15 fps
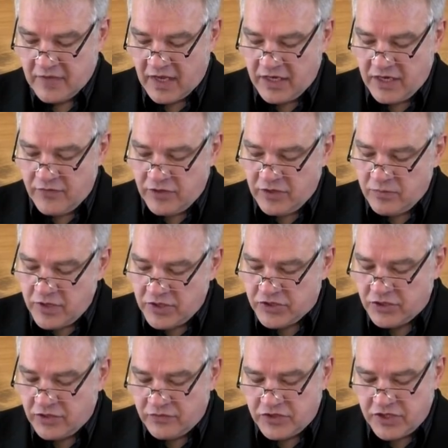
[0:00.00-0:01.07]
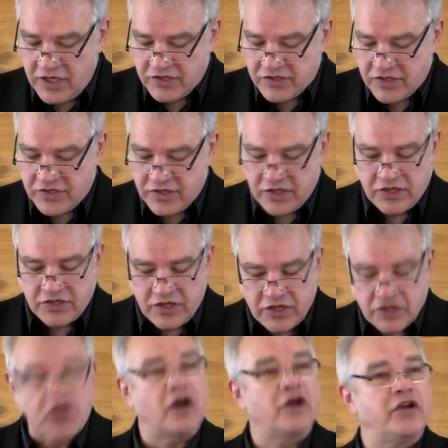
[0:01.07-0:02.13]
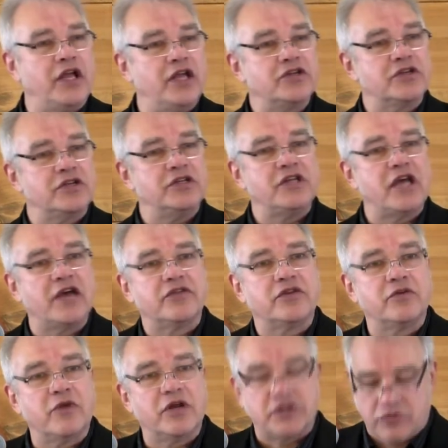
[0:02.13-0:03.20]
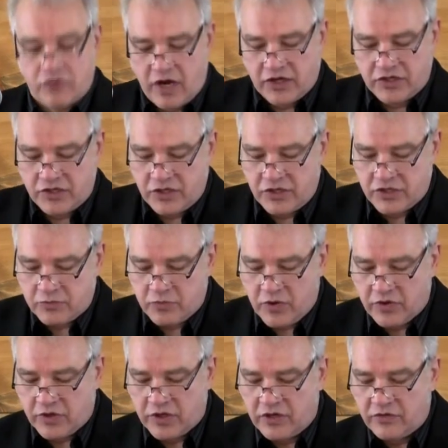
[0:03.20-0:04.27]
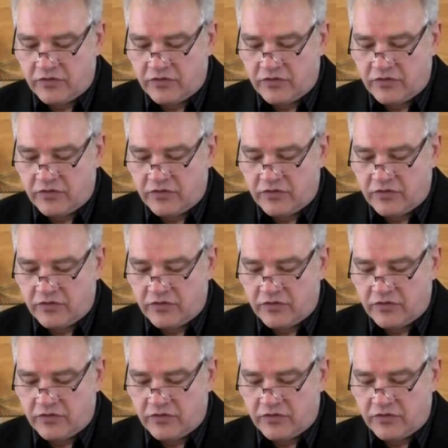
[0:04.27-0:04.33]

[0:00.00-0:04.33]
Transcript: And even the mission of Jesus in his incarnation, death, and resurrection is spoken